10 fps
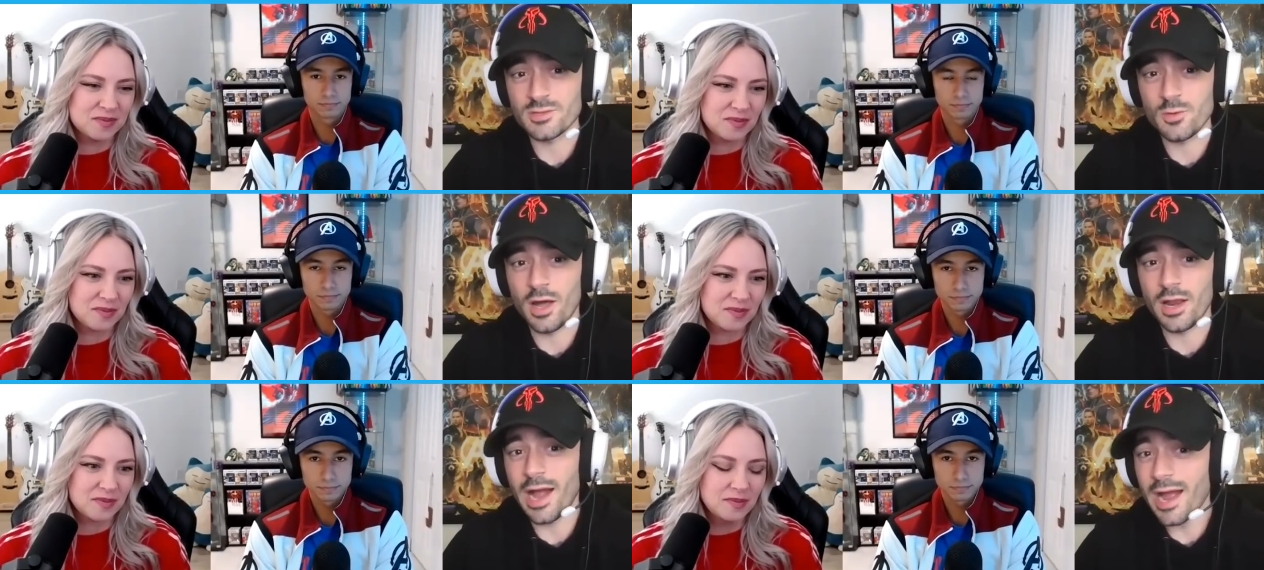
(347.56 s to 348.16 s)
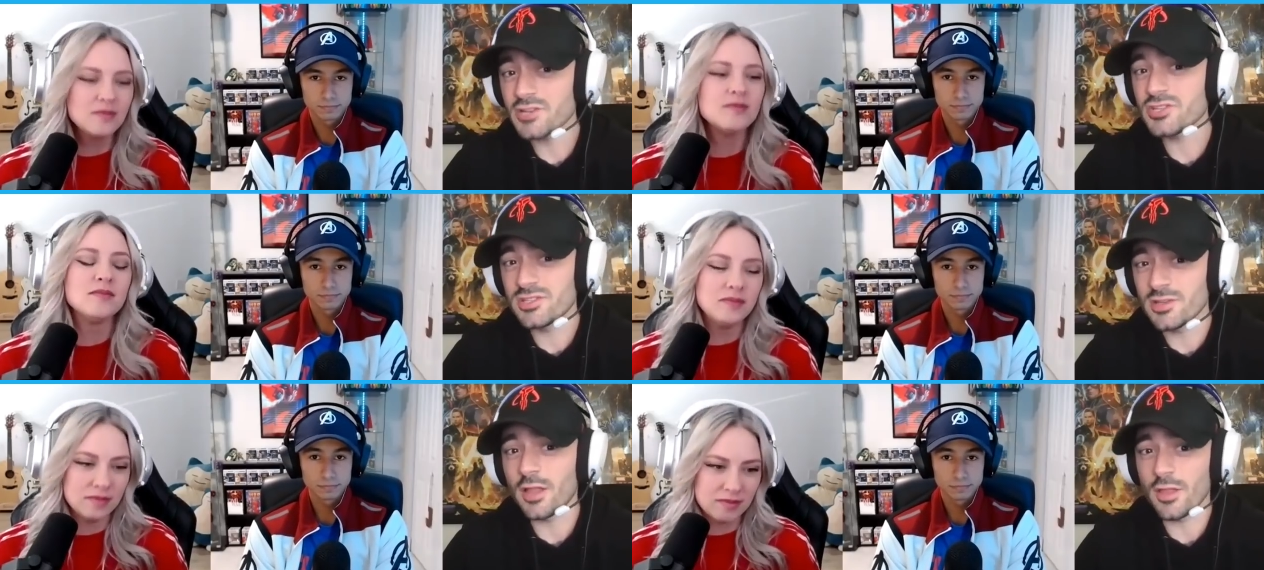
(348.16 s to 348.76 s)
Speaker 1: Squad, I actually
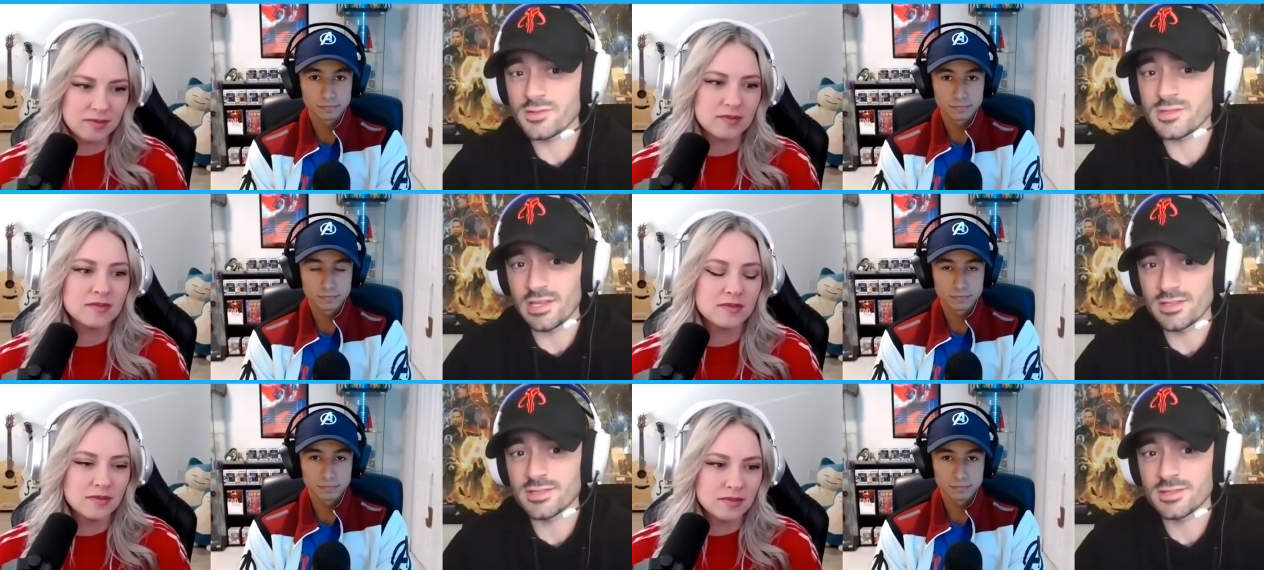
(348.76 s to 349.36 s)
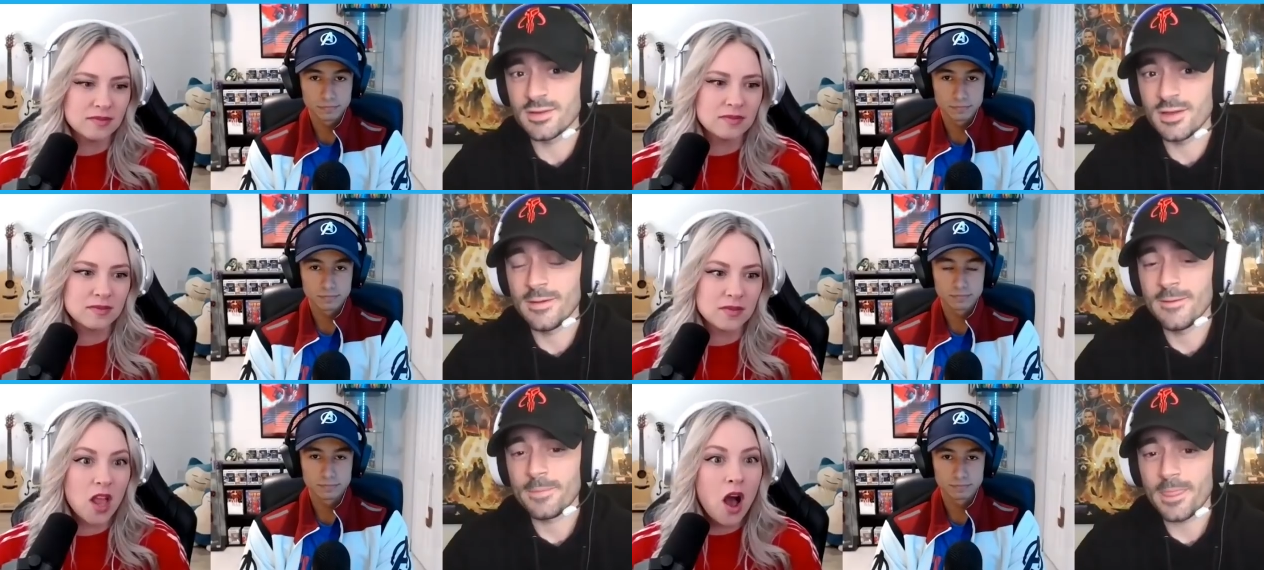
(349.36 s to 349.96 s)
saw those scenes.
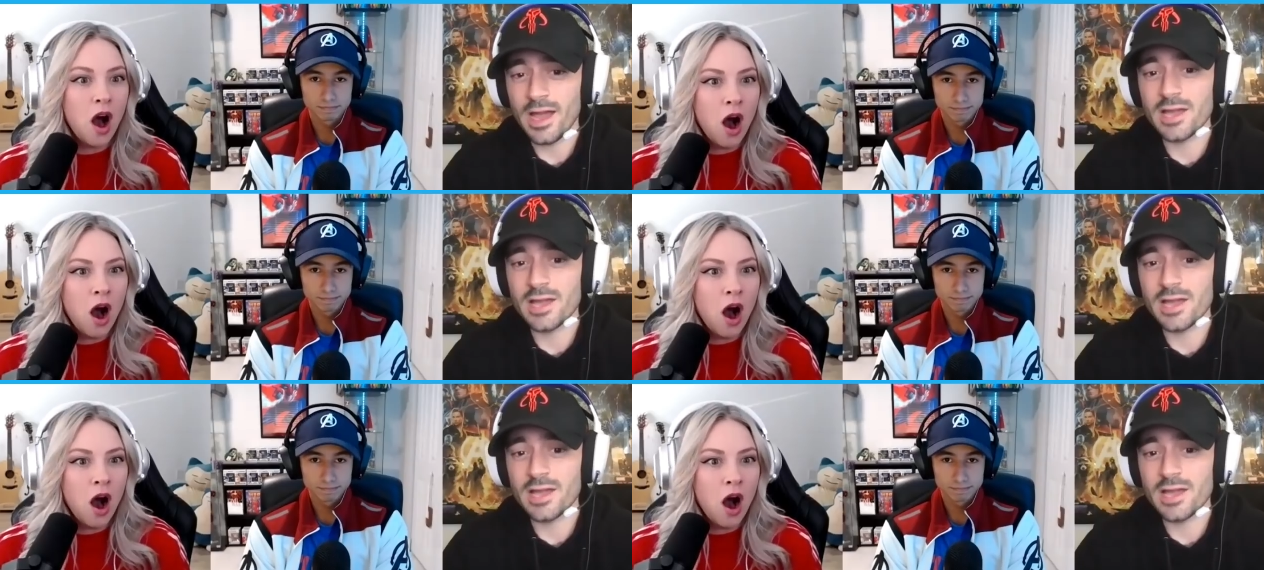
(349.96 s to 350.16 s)
I